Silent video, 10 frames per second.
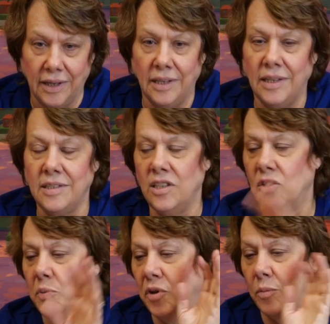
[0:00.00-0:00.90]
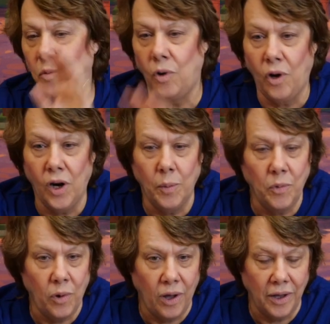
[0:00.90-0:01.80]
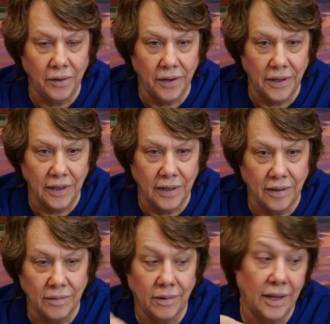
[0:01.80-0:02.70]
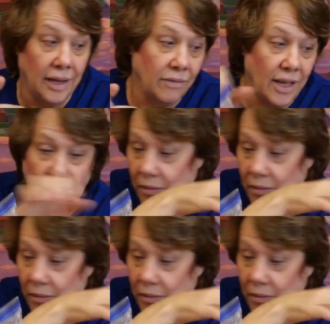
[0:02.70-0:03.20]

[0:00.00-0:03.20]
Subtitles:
And it says put warm water in it. Well, I've got a